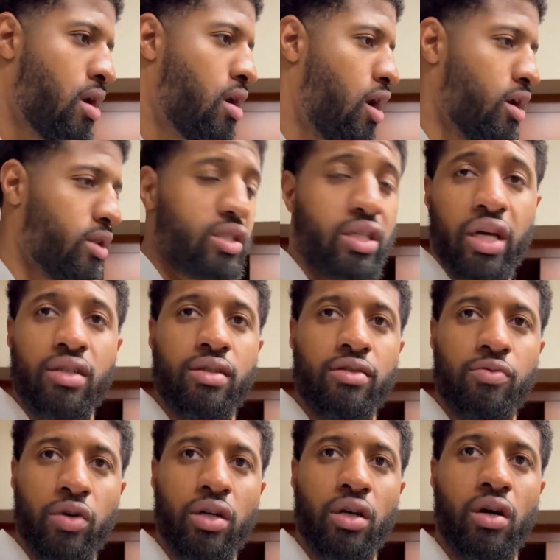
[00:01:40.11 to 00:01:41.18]
all it takes is
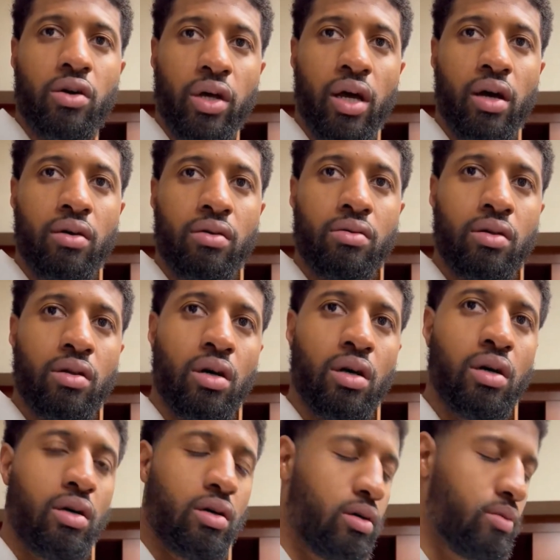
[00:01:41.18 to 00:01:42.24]
one to go down
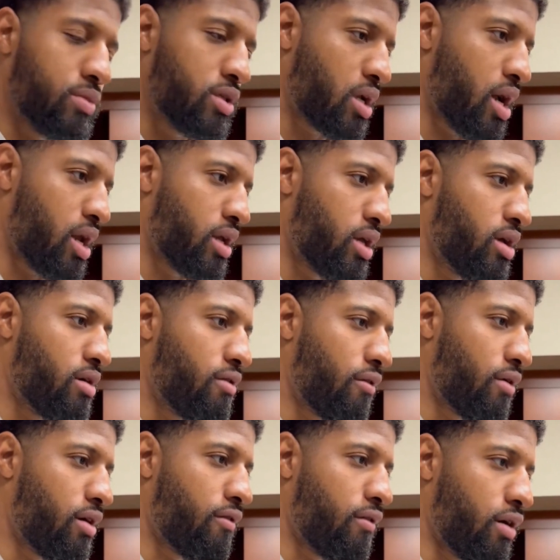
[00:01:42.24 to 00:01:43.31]
to kind of get
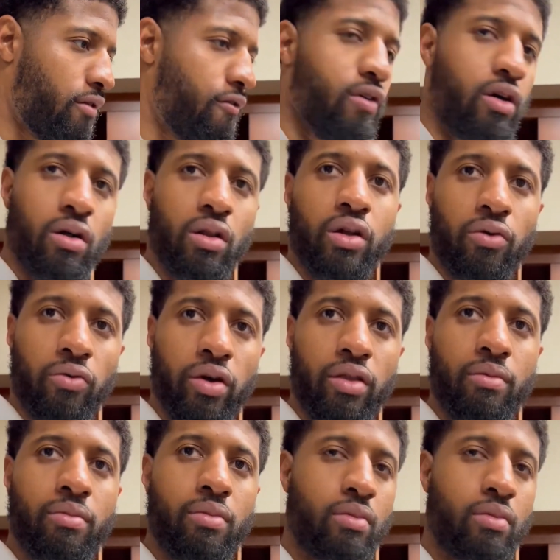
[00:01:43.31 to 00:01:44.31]
a feel and a rhythm.